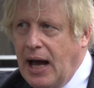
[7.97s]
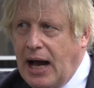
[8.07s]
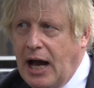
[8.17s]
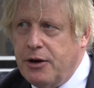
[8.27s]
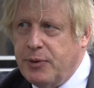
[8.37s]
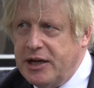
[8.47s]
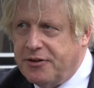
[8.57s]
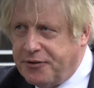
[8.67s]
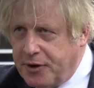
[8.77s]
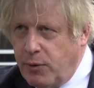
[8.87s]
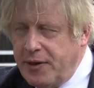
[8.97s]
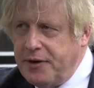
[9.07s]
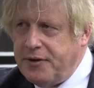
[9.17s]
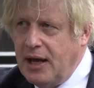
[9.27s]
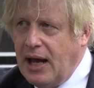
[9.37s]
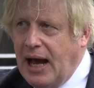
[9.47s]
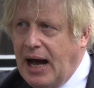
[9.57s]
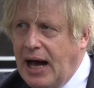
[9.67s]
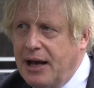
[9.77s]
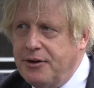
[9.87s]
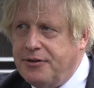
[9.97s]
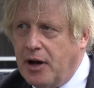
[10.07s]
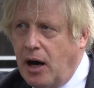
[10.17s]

and we need to deal with it, and